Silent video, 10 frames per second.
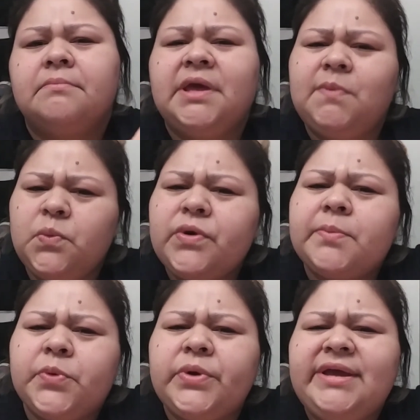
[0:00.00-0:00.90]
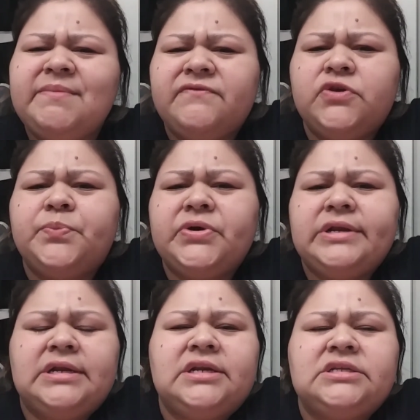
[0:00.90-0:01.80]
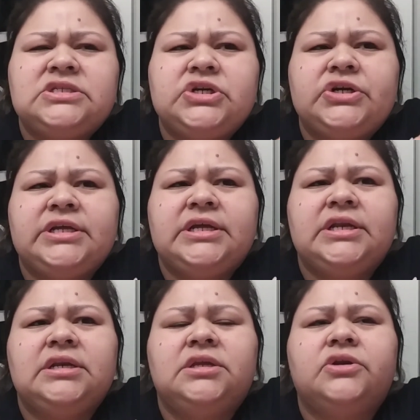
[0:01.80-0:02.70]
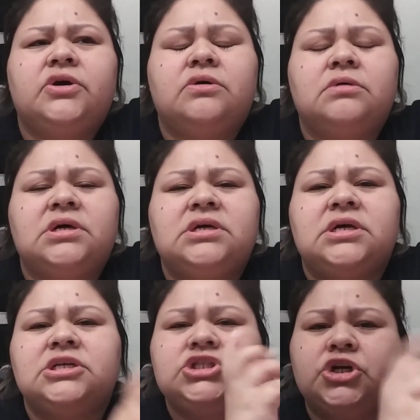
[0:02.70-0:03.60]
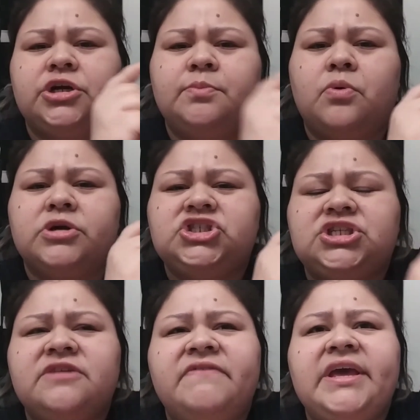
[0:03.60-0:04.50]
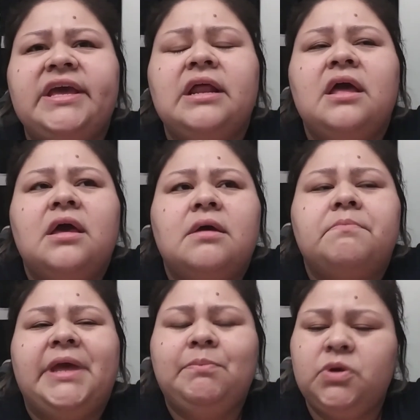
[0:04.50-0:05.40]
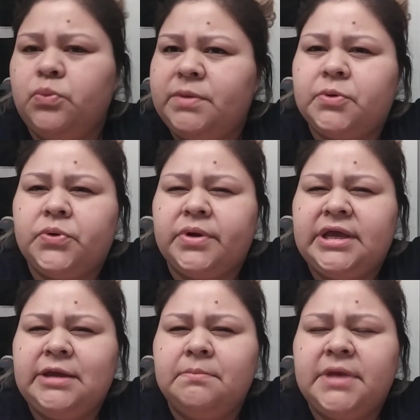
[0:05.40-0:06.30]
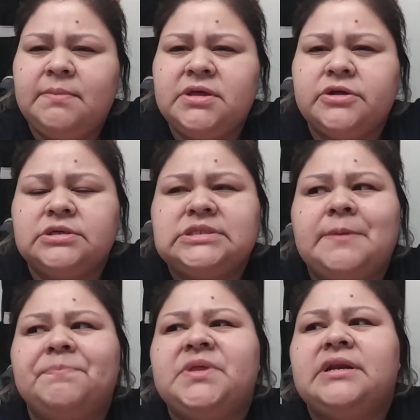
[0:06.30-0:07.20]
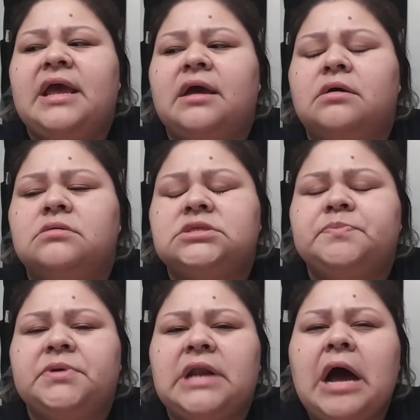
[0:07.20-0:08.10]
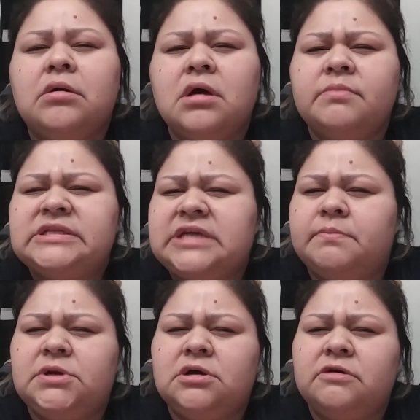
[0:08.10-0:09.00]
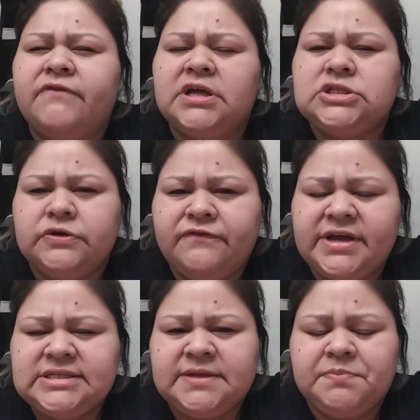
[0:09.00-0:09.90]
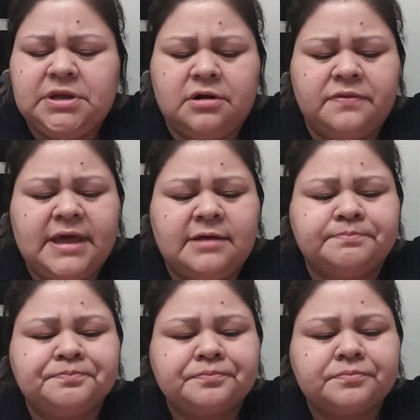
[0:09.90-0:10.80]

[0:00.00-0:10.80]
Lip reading: Maybe whipped cream if you put it in a certain, you know, a certain portion of it. Maybe whipped cream. Maybe there's something else. But I'll comment down below if I do find something on that.